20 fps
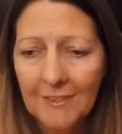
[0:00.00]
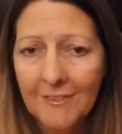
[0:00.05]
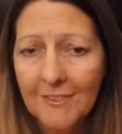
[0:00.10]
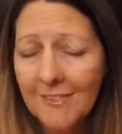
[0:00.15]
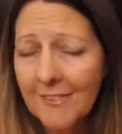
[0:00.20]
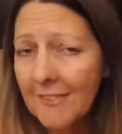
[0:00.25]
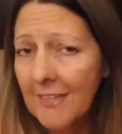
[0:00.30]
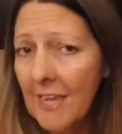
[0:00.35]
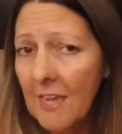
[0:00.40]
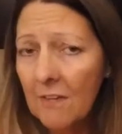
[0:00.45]

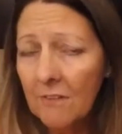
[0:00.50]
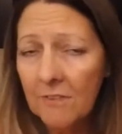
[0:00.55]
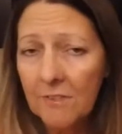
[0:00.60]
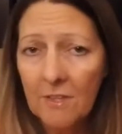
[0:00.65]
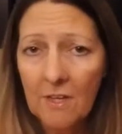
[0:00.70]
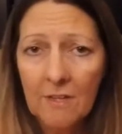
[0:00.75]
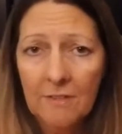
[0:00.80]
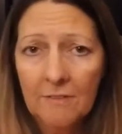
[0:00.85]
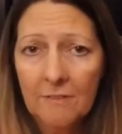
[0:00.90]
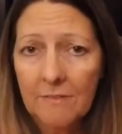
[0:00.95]

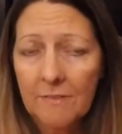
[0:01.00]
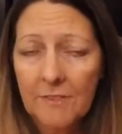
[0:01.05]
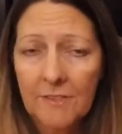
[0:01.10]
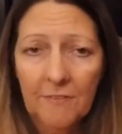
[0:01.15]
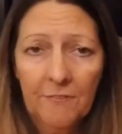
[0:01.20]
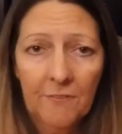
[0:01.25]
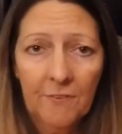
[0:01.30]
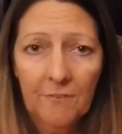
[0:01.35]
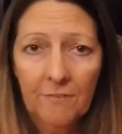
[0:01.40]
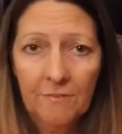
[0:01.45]
discounts on
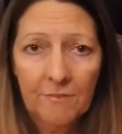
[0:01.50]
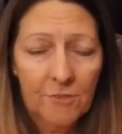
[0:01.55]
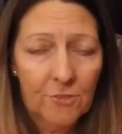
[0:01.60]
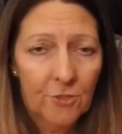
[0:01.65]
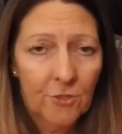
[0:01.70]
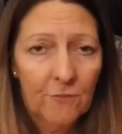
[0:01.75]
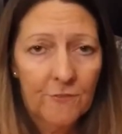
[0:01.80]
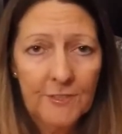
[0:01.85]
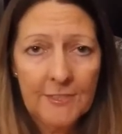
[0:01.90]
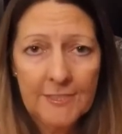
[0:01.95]
different
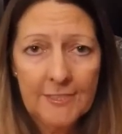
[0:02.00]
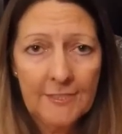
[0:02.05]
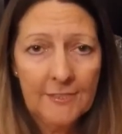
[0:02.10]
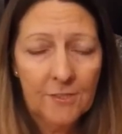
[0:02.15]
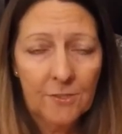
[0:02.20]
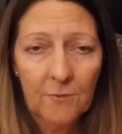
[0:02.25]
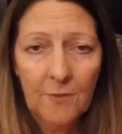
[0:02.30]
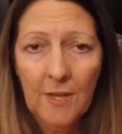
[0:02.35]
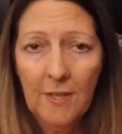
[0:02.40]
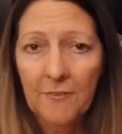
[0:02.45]

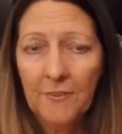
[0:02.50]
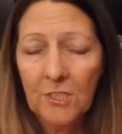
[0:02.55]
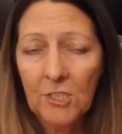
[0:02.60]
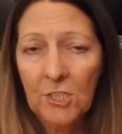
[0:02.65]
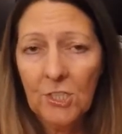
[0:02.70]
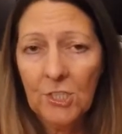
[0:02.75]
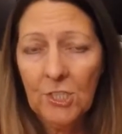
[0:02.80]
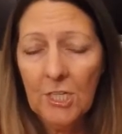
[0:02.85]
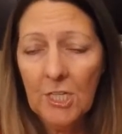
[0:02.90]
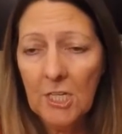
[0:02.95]
services around the
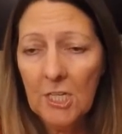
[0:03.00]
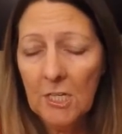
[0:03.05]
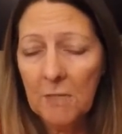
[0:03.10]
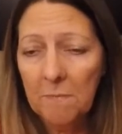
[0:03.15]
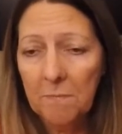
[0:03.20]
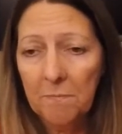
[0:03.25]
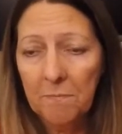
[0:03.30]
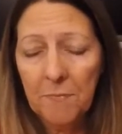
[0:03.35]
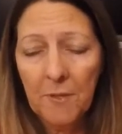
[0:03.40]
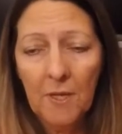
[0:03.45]

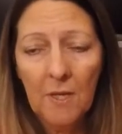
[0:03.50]
ship.